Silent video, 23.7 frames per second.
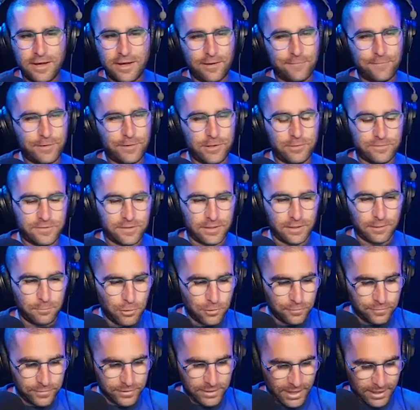I forget it was like a
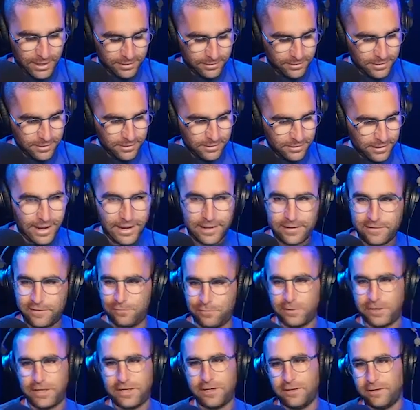movie that ants
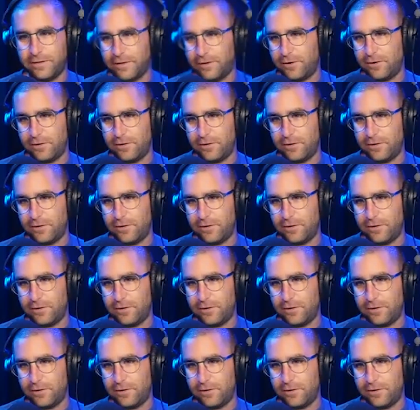were killing